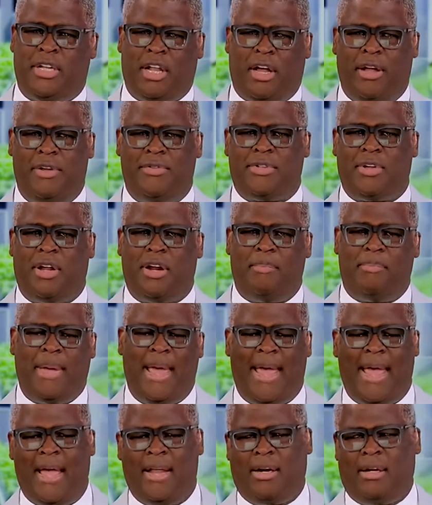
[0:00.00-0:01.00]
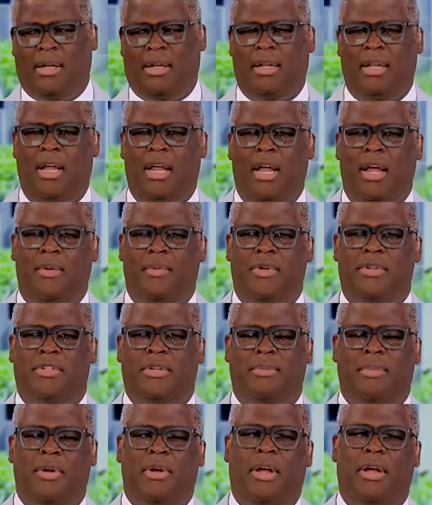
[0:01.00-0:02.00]
though. He was on a panel with
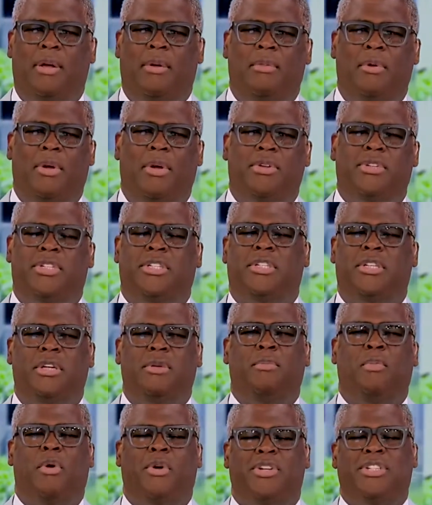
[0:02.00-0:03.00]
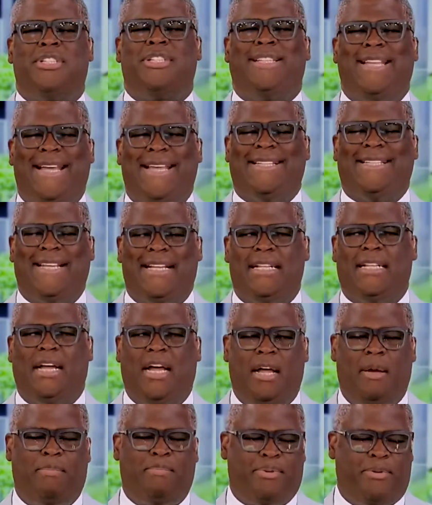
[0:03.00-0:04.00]
some uh, uh more seasoned
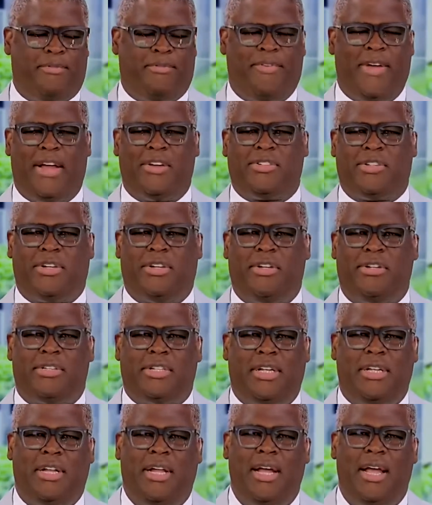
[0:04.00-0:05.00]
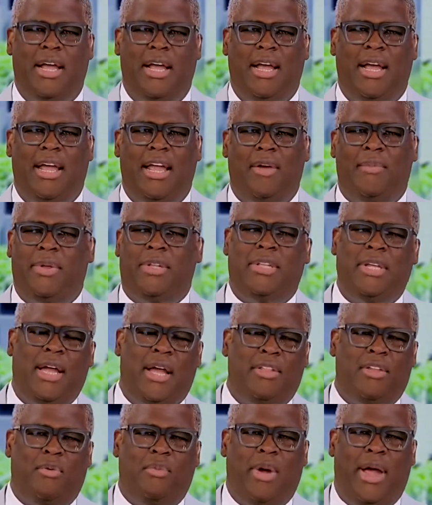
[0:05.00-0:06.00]
uh, professionals, and he went
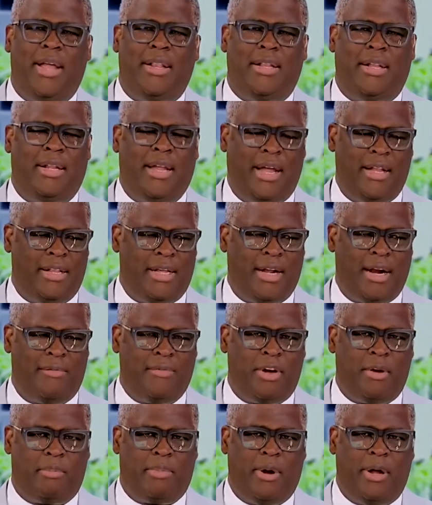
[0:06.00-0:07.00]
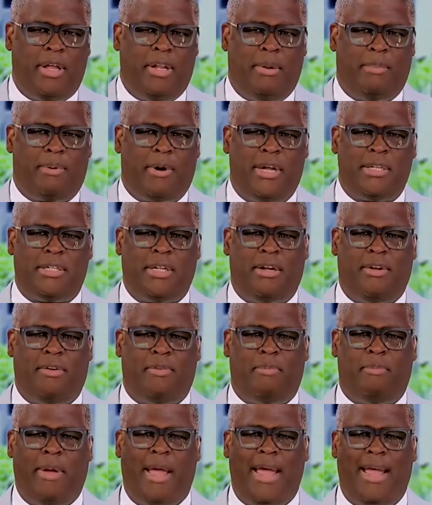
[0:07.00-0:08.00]
the other way than they did. I'm going to bring in the president
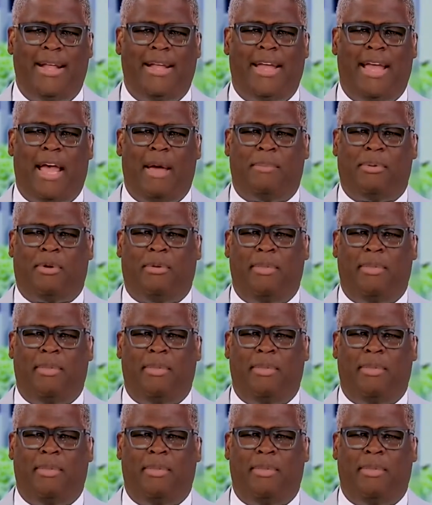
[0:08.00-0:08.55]
of Payne Capital